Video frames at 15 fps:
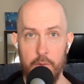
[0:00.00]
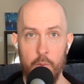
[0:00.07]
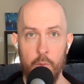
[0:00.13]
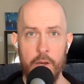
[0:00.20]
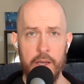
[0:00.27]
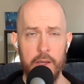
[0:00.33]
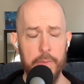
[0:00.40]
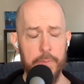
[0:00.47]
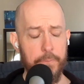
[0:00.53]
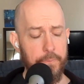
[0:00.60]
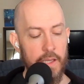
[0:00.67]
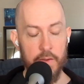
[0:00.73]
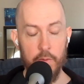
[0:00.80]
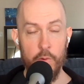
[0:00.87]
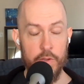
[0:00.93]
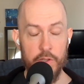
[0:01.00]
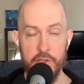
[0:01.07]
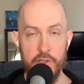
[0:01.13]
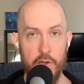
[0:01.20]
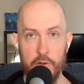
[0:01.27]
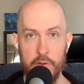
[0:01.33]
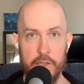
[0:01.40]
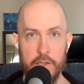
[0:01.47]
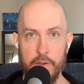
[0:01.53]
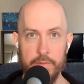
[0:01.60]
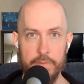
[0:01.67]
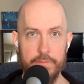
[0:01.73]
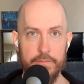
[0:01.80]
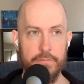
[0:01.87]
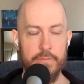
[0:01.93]
Well, or the show,
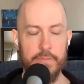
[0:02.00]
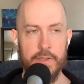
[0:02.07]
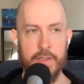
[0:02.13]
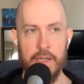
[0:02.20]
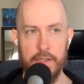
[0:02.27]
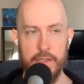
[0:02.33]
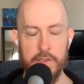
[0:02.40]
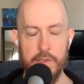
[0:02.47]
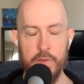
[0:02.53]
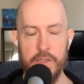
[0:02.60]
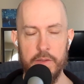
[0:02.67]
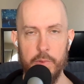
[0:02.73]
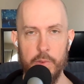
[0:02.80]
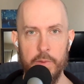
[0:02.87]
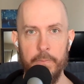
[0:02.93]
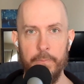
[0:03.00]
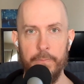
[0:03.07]
kind of because they're similar.